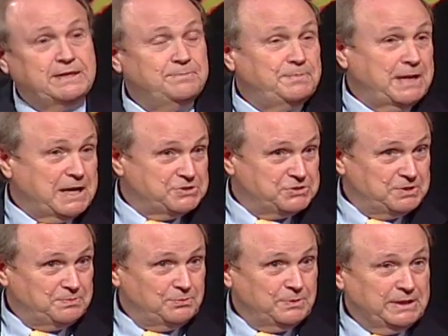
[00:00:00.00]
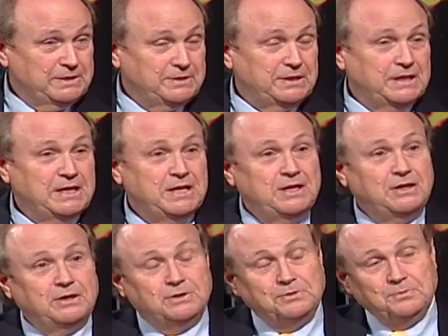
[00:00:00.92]
in Pasture Point
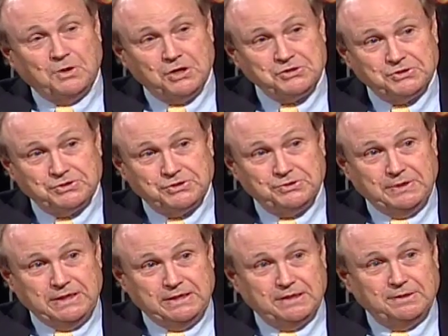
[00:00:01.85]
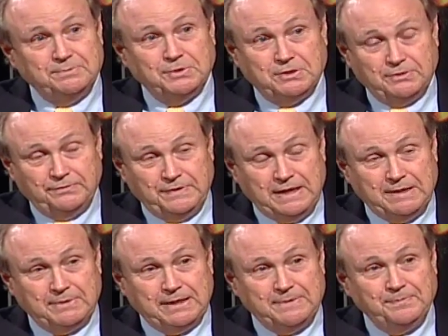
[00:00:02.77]
on Marshall Street, a Booker
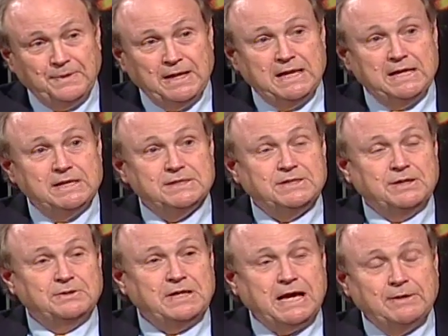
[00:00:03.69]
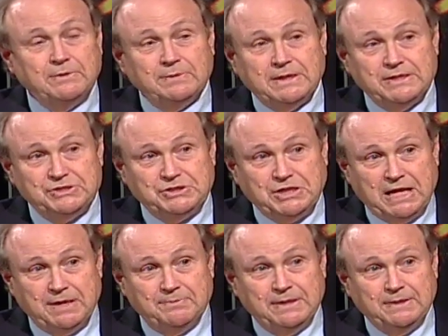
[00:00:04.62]
family. So Conrad Wise
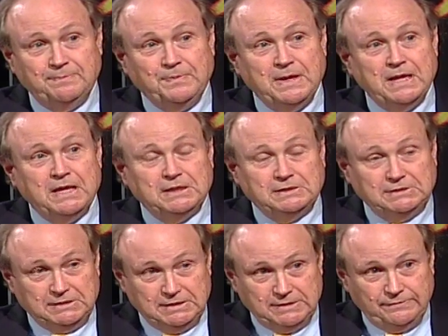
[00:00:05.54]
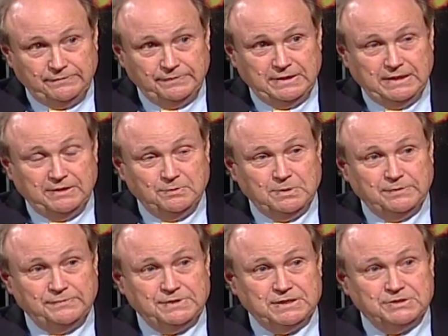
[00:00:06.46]
Chapman lived in the
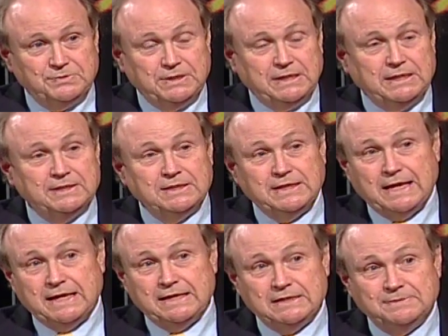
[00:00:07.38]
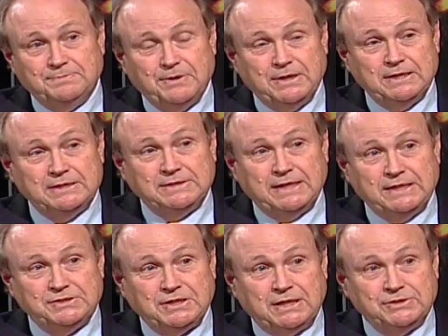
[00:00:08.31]
Wythe District and today is buried in
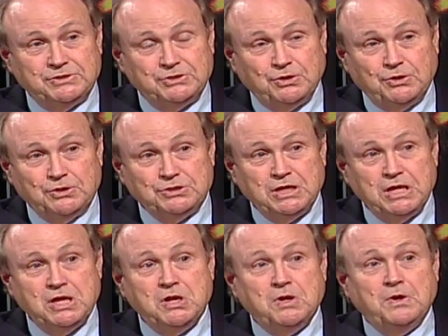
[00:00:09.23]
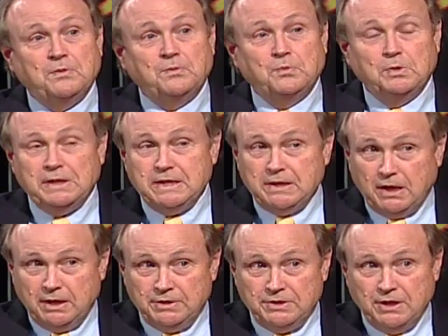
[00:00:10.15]
St. John's Church. Really
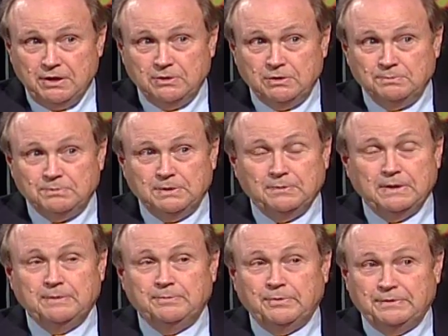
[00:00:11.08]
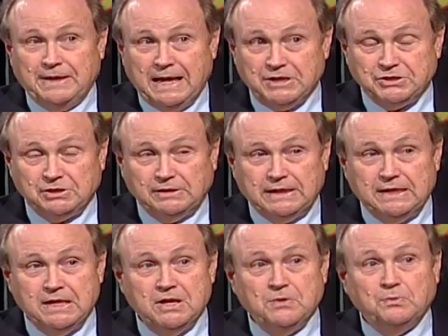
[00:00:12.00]
unknown, but nationally,
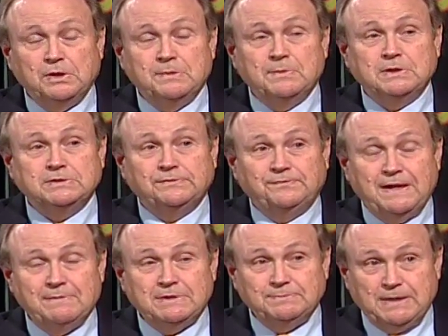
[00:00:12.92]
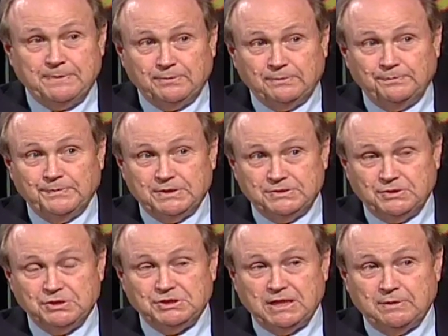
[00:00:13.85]
one of the most famous people
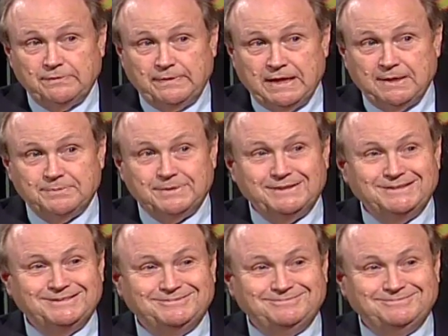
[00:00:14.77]
associated with Hampton.